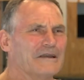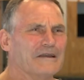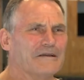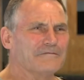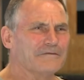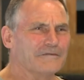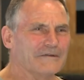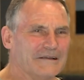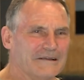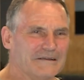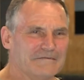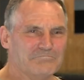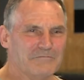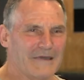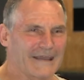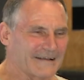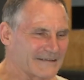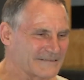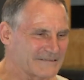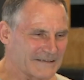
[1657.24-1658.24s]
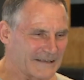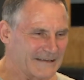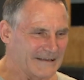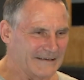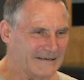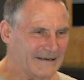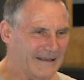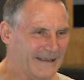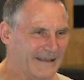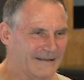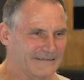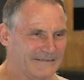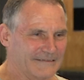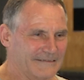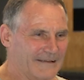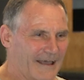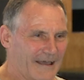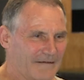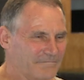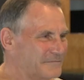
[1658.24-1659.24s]
every magazine had,
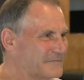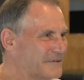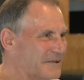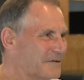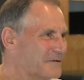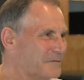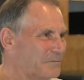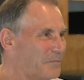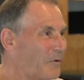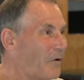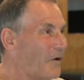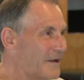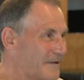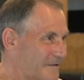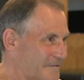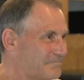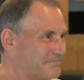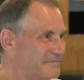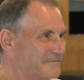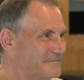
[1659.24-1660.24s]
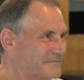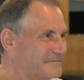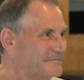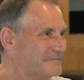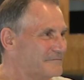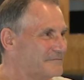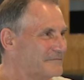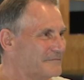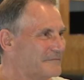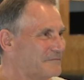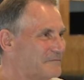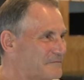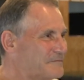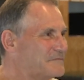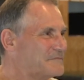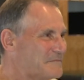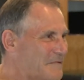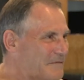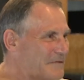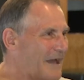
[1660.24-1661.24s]
you could buy
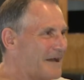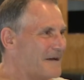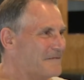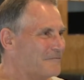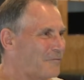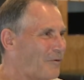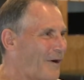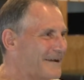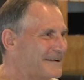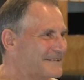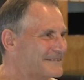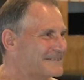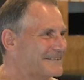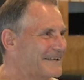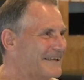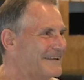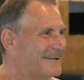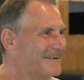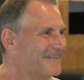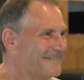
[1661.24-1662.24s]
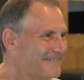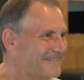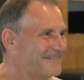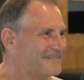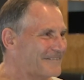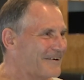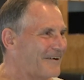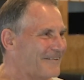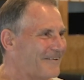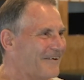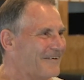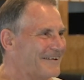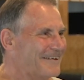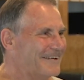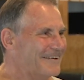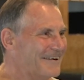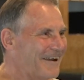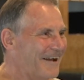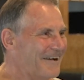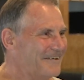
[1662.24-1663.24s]
weight gear,
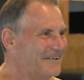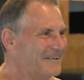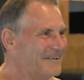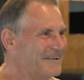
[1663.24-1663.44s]
you know,